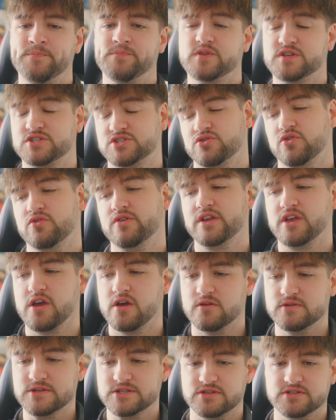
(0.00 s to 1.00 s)
the story
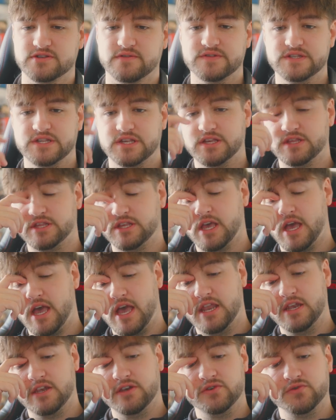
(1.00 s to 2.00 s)
goes, because obviously at the
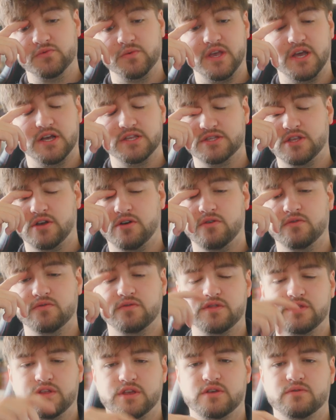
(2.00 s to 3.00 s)
end we had the whole
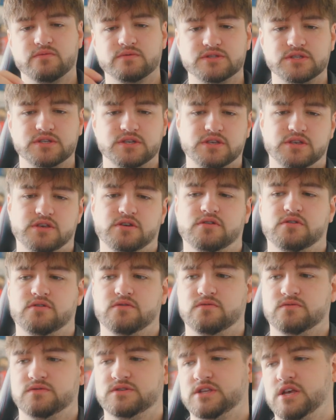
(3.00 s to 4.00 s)
thing with the
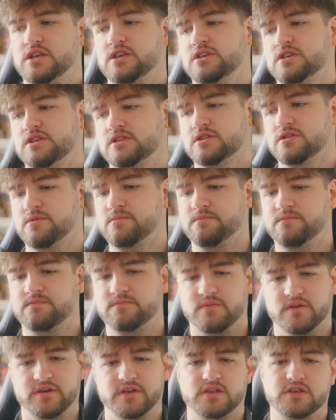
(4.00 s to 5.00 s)
girl taking the
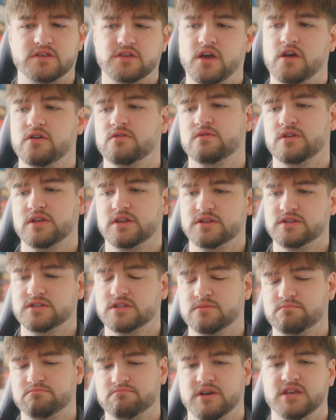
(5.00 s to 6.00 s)
like coding to
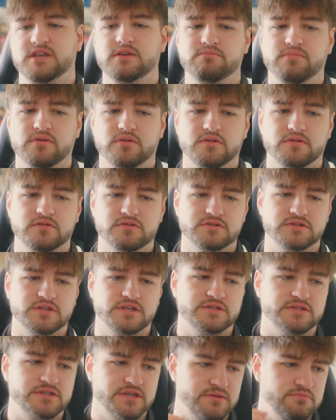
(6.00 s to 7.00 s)
the people, and
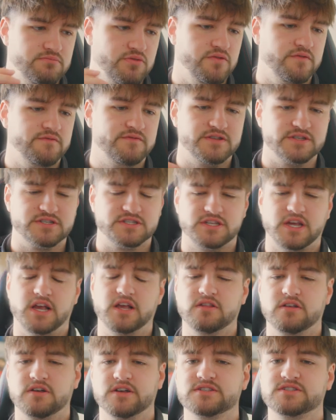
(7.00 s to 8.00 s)
then they moved the
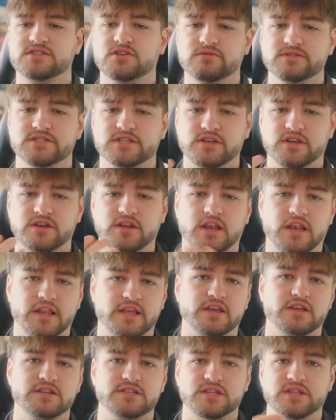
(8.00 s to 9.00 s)
satellites. So is it going to
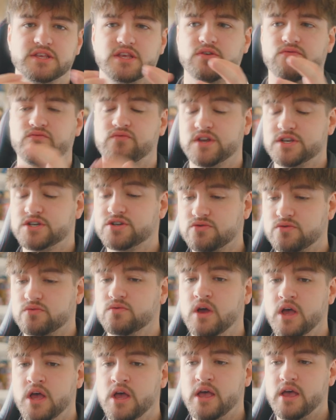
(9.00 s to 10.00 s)
link to the
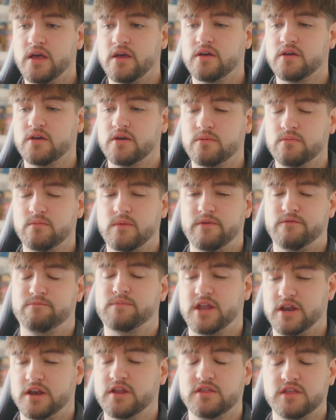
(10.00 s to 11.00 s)
original
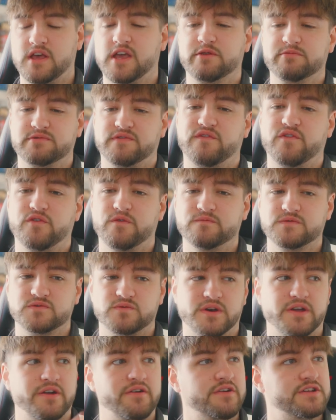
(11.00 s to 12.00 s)
Planet of the Apes films,
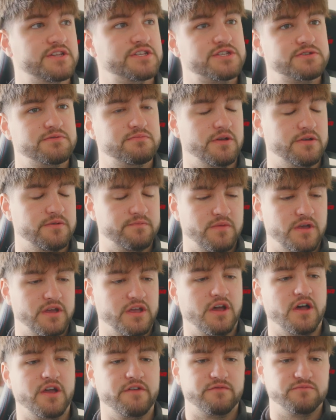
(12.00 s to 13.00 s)
where a
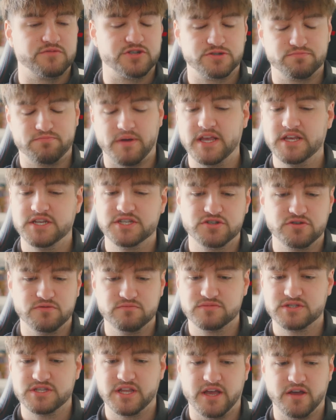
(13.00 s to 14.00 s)
guy from space
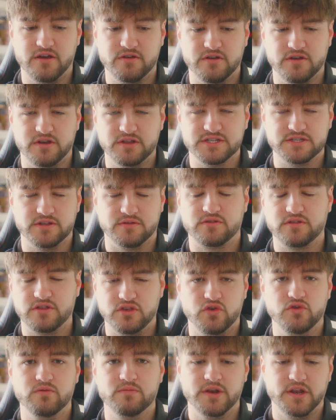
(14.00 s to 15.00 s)
comes down and it's a
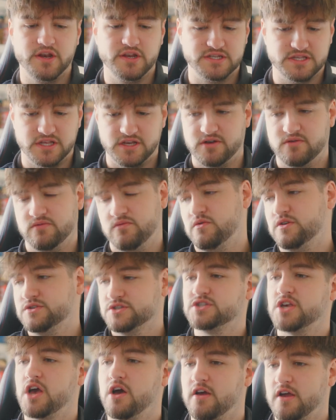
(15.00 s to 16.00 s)
human and he's like,
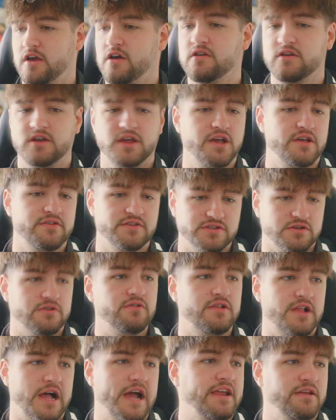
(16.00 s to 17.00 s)
what's going on here, there's
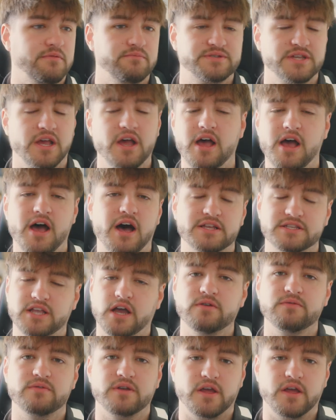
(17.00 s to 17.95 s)
all apes? I don't